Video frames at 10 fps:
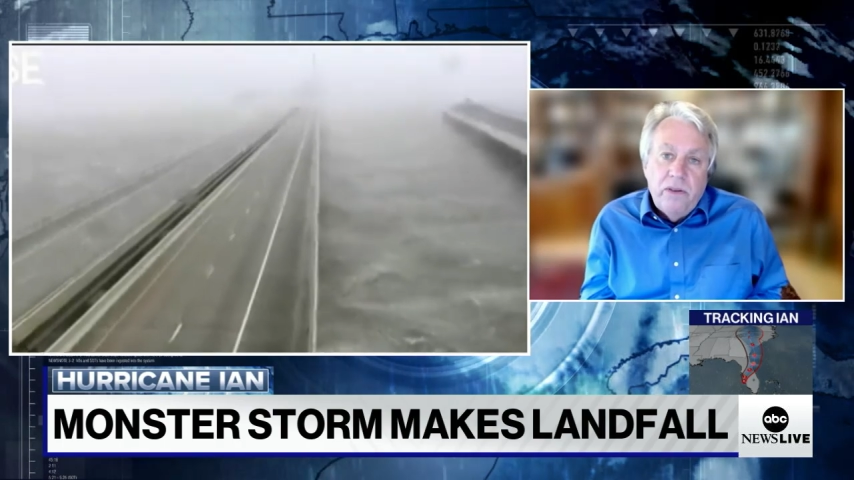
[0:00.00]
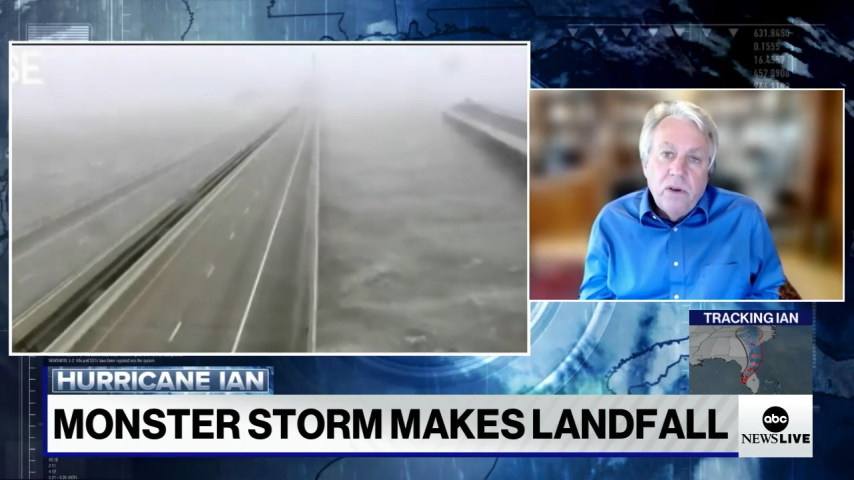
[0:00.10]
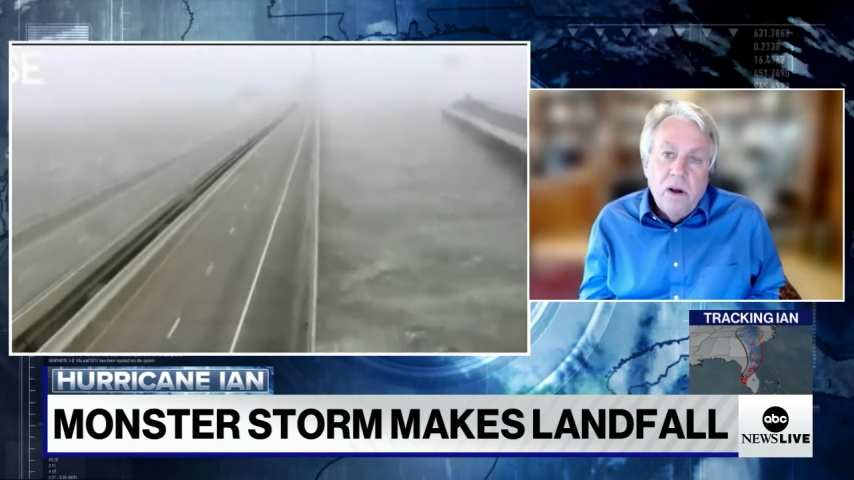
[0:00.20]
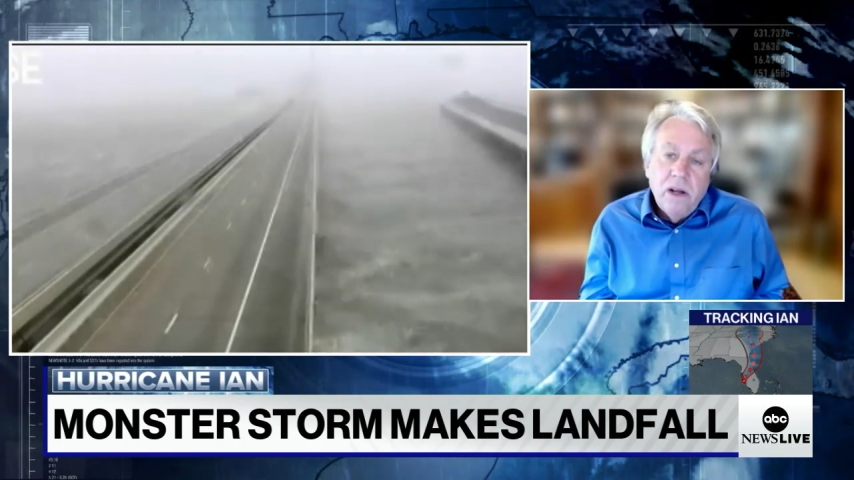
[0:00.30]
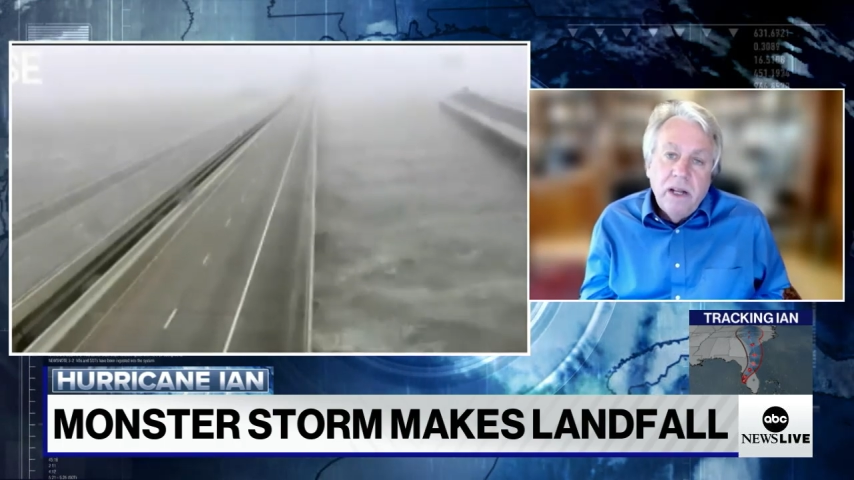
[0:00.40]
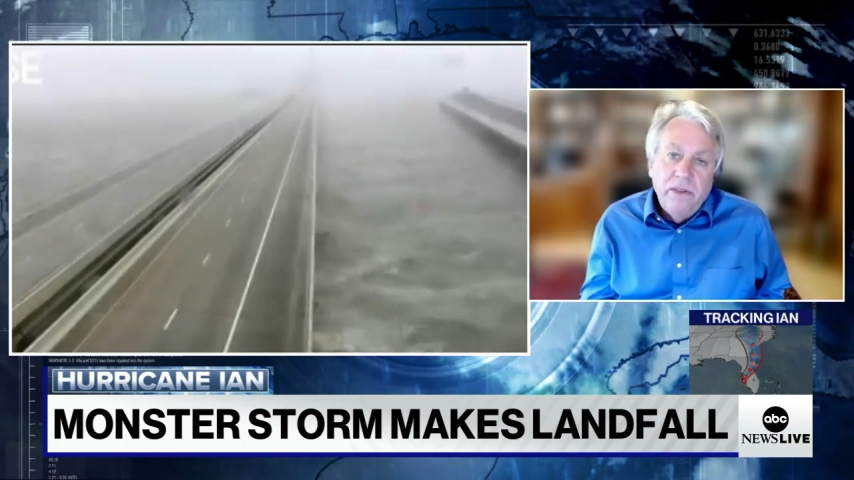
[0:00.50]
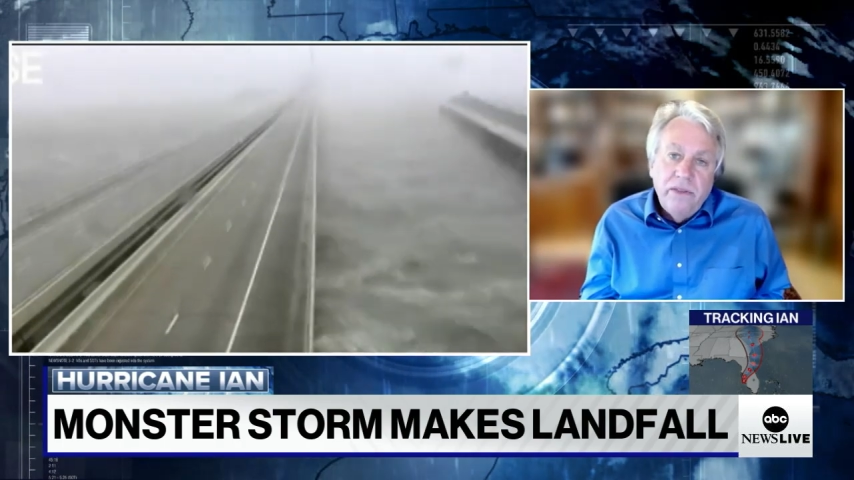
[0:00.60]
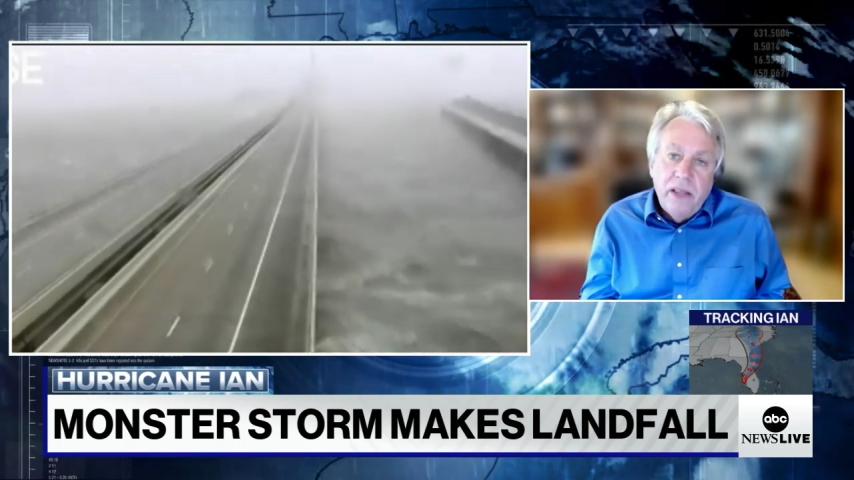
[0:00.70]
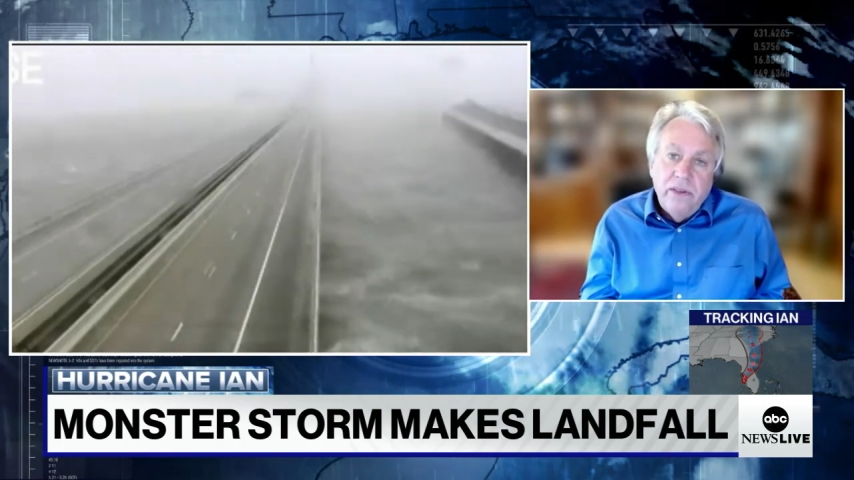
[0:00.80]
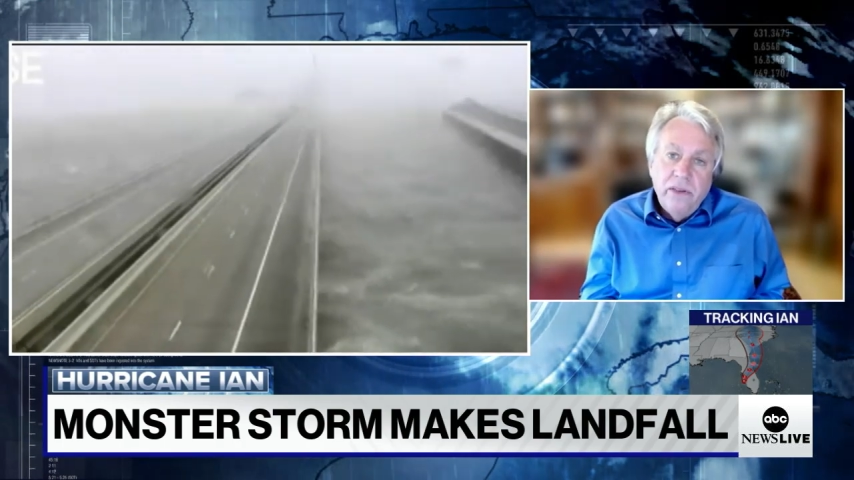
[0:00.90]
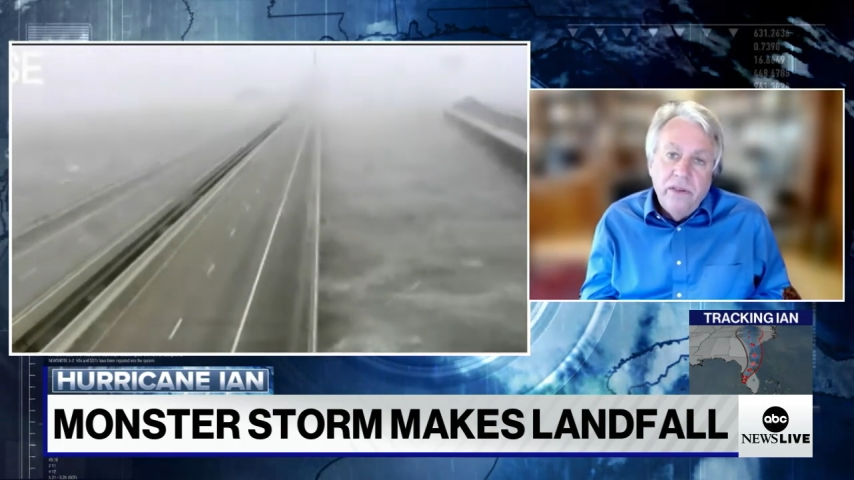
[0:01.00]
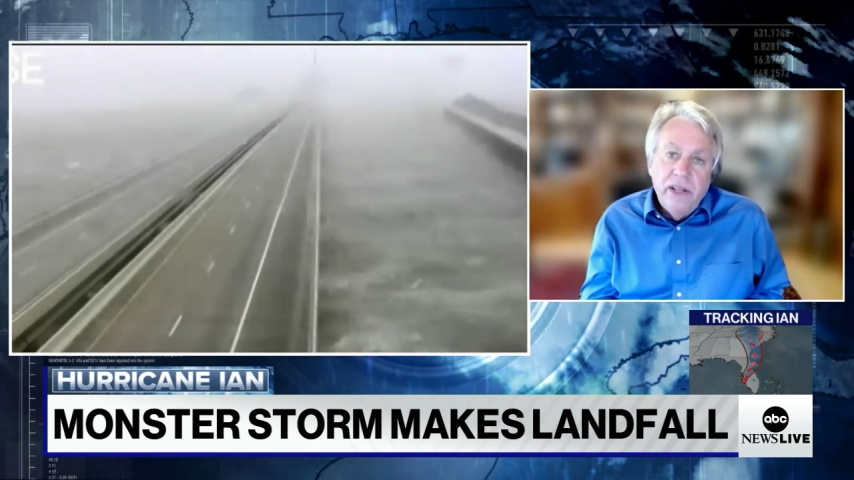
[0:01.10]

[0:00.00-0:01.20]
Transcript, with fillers: strong consensus